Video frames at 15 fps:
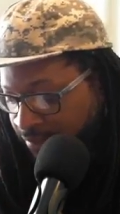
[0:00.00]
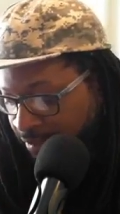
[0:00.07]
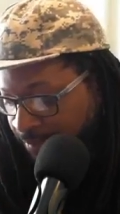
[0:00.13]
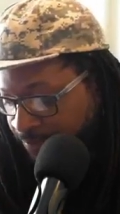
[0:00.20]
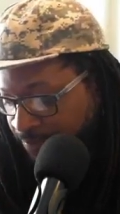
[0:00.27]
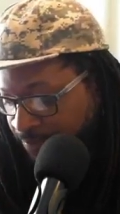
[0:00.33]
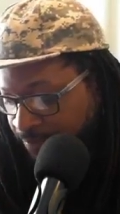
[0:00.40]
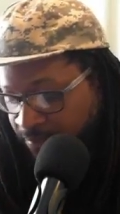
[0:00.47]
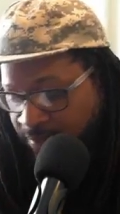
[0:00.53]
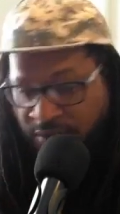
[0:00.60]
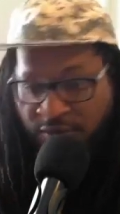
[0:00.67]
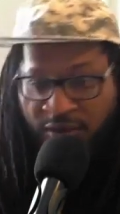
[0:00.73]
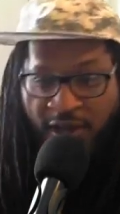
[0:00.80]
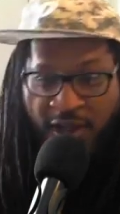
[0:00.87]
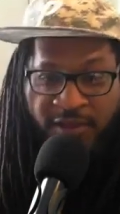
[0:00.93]
All right.
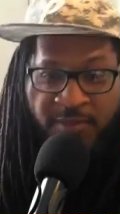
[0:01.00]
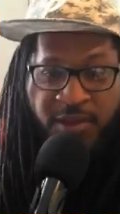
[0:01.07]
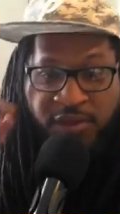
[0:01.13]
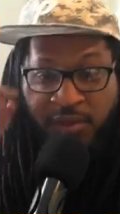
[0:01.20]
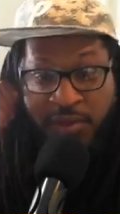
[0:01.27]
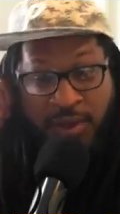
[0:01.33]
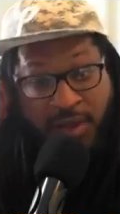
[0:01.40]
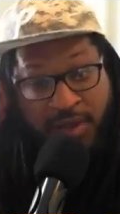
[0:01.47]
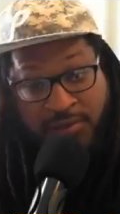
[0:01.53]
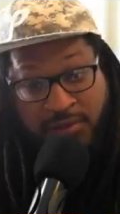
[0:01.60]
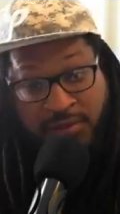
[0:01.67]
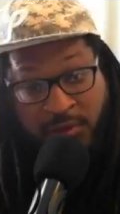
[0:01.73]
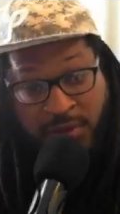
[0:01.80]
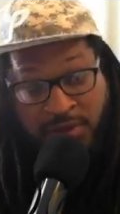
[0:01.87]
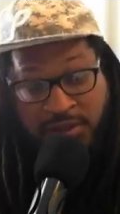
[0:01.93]
So you have to make sure you answer
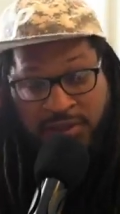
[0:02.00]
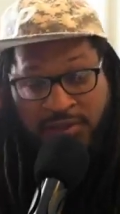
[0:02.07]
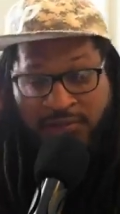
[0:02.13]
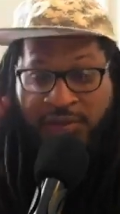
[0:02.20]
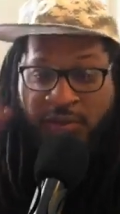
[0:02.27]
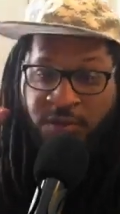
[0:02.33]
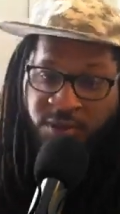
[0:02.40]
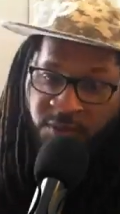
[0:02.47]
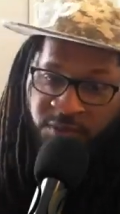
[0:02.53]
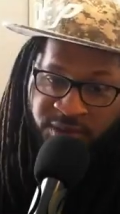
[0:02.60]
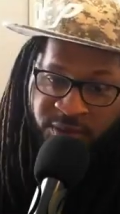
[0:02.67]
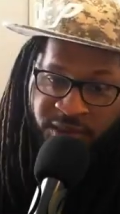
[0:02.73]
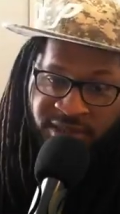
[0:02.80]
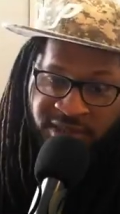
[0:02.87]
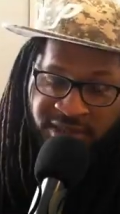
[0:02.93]
the question. If you don't know what
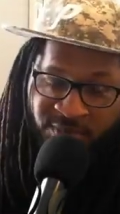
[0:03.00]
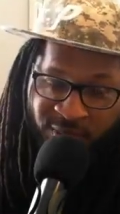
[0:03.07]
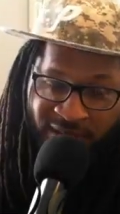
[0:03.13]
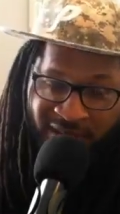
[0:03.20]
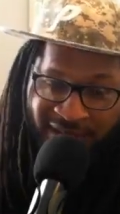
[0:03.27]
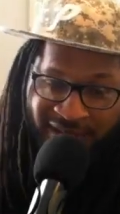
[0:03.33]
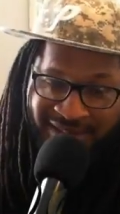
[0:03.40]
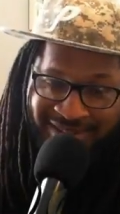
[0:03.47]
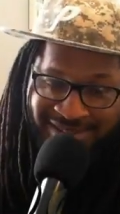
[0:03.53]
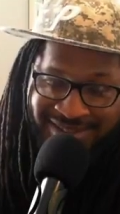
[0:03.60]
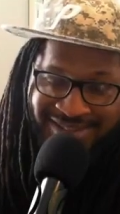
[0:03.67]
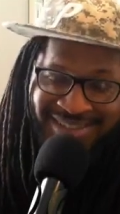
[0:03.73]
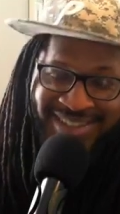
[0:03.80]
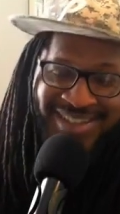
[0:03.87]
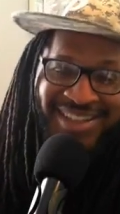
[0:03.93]
the question
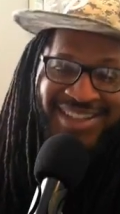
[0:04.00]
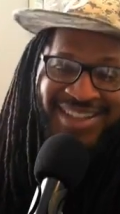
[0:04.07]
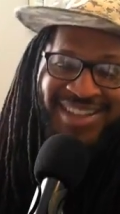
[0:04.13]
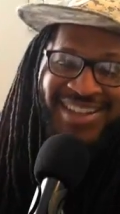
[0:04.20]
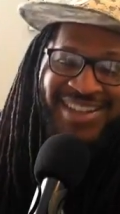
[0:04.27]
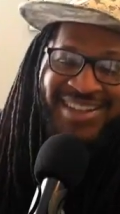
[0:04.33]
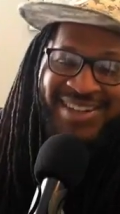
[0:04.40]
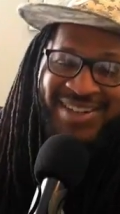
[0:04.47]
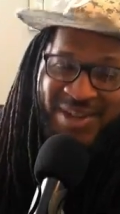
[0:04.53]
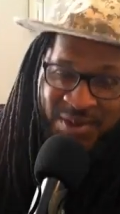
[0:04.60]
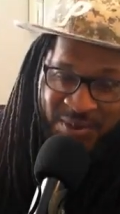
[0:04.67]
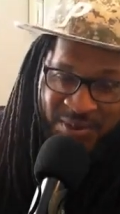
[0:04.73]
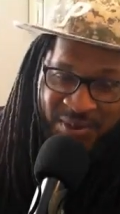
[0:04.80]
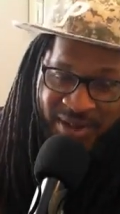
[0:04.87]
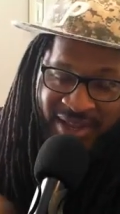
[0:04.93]
was,
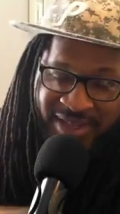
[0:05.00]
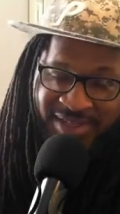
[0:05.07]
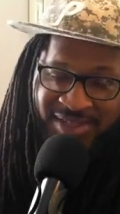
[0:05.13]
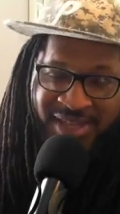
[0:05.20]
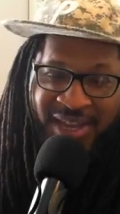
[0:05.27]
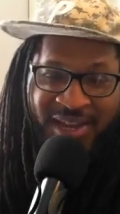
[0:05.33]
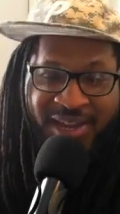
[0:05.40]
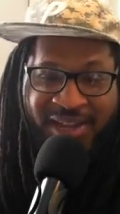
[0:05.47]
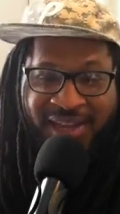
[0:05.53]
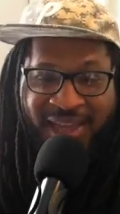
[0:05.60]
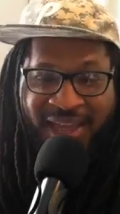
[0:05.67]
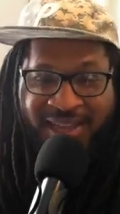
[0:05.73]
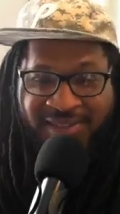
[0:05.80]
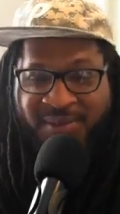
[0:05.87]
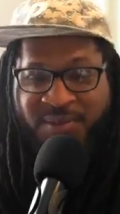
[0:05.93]
go and check
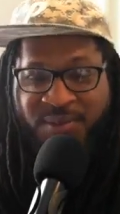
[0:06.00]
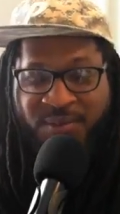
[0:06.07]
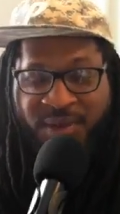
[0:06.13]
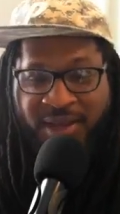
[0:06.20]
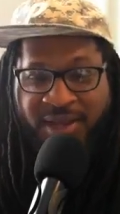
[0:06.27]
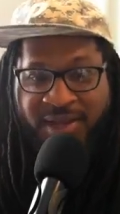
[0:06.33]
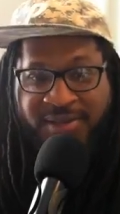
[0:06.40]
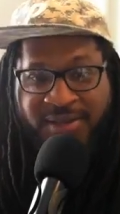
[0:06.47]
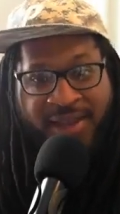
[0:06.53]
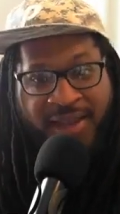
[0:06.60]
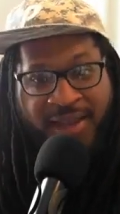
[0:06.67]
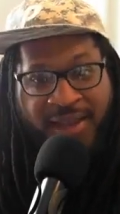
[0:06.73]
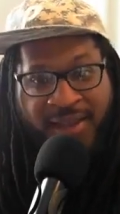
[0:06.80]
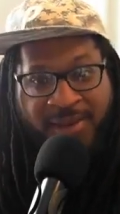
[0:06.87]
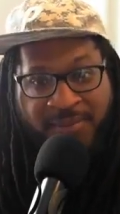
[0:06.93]
class number 1
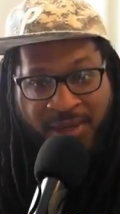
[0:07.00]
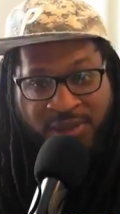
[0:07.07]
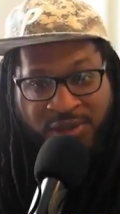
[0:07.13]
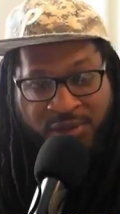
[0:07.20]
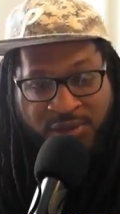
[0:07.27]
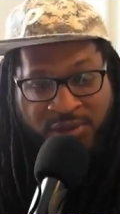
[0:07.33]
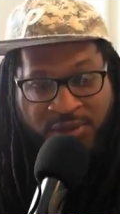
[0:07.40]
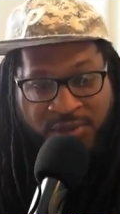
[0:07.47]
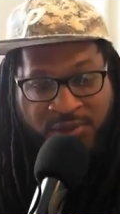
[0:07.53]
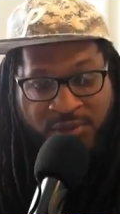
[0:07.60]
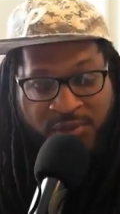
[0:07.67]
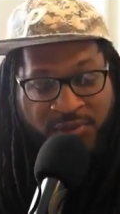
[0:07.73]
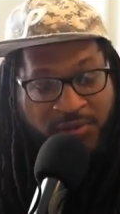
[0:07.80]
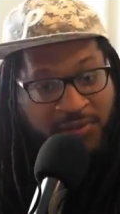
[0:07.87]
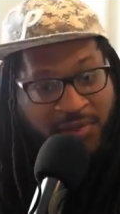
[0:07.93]
and make sure
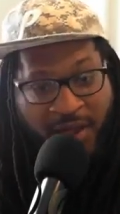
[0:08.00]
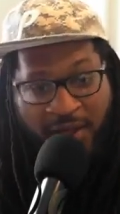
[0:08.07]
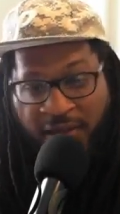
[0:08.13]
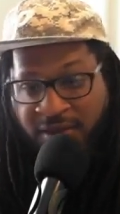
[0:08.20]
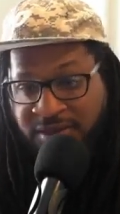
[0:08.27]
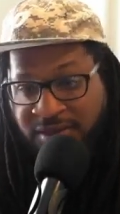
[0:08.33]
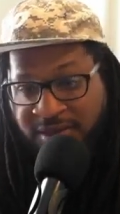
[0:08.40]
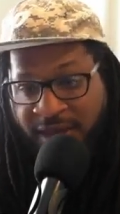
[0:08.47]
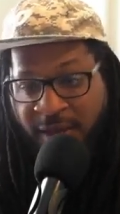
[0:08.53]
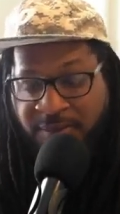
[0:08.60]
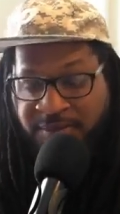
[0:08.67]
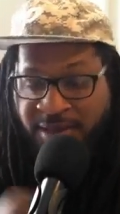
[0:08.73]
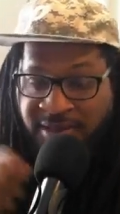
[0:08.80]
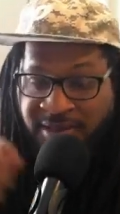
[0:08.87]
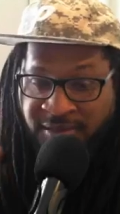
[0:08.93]
you follow the
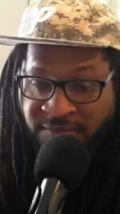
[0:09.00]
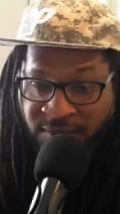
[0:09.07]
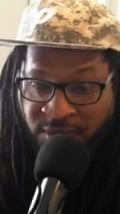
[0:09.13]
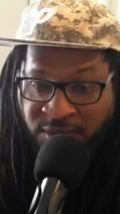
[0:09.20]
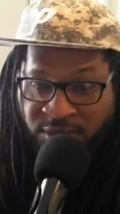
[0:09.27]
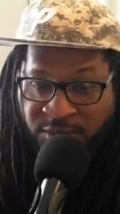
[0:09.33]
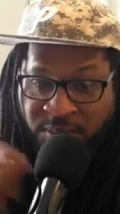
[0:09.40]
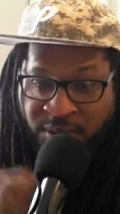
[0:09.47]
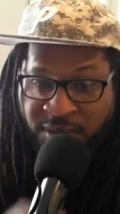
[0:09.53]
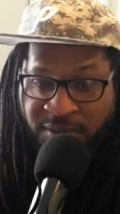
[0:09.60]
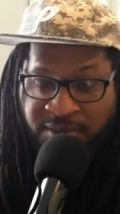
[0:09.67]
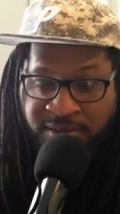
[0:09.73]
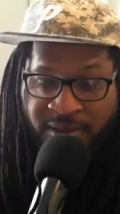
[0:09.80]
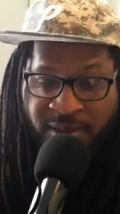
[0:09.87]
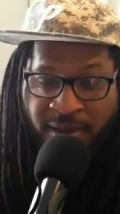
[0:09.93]
steps. That's the most
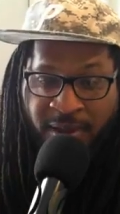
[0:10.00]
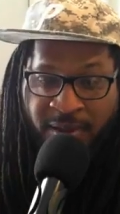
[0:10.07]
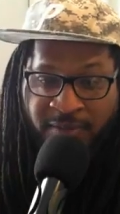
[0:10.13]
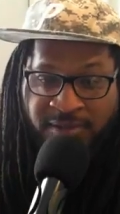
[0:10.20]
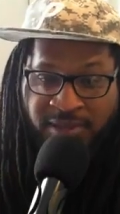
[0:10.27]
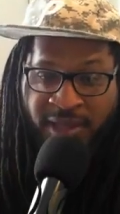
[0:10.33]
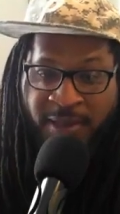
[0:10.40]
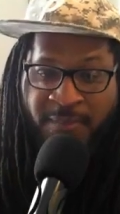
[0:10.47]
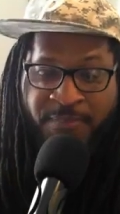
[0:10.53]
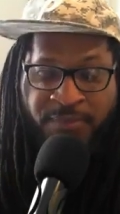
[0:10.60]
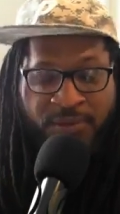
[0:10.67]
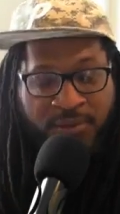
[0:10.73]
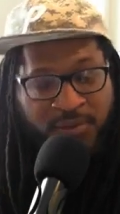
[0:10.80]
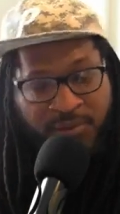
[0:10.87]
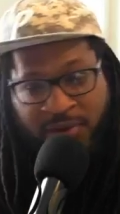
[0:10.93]
important step.
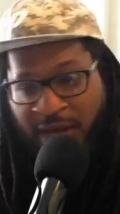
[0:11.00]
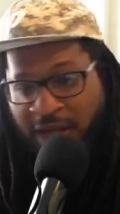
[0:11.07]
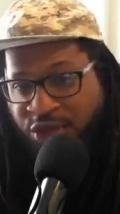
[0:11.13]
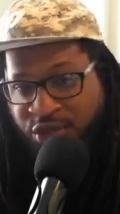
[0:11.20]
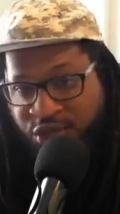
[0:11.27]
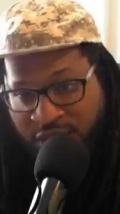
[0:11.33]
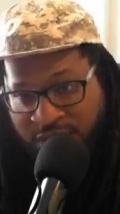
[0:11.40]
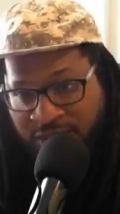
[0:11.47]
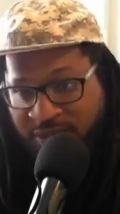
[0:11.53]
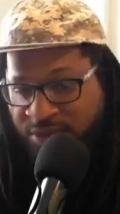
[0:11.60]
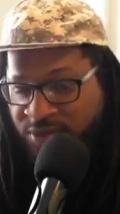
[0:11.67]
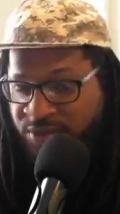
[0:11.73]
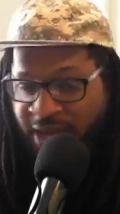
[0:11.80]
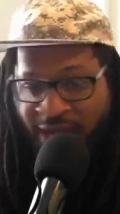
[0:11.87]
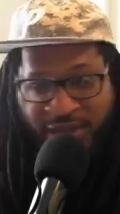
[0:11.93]
Do not cheat.
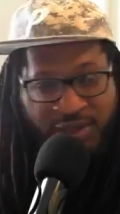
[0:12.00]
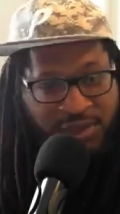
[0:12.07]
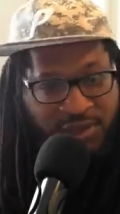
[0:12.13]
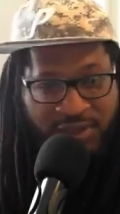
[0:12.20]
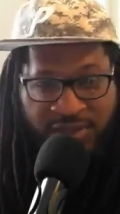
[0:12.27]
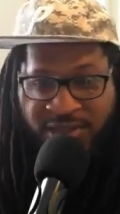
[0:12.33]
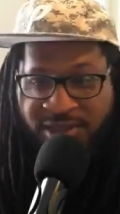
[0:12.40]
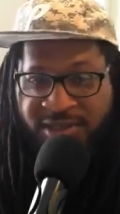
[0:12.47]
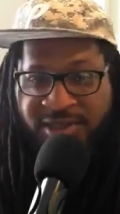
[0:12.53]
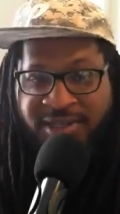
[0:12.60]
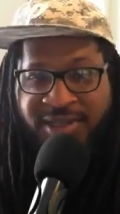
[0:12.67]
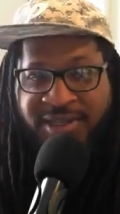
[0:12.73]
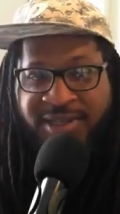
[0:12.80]
Do not cheat.